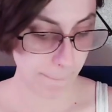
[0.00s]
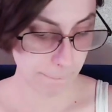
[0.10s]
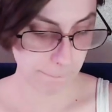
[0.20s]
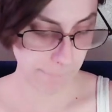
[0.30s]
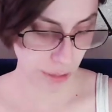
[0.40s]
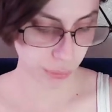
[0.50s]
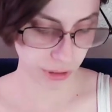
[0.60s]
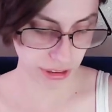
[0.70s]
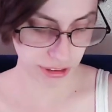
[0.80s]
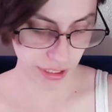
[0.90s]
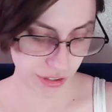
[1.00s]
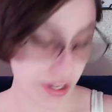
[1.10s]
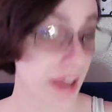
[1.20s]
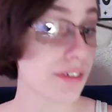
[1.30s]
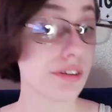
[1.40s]
Mouse,
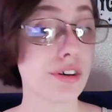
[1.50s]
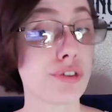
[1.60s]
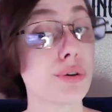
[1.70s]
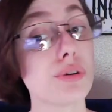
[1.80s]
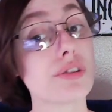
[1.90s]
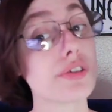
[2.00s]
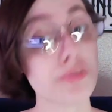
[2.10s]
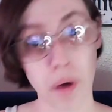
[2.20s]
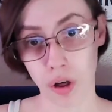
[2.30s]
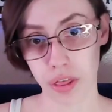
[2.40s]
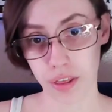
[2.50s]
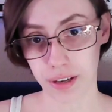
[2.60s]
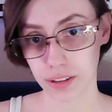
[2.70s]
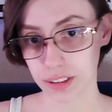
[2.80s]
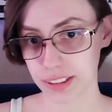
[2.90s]
tend to the small
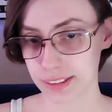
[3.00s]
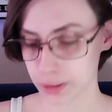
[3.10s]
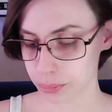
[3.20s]
things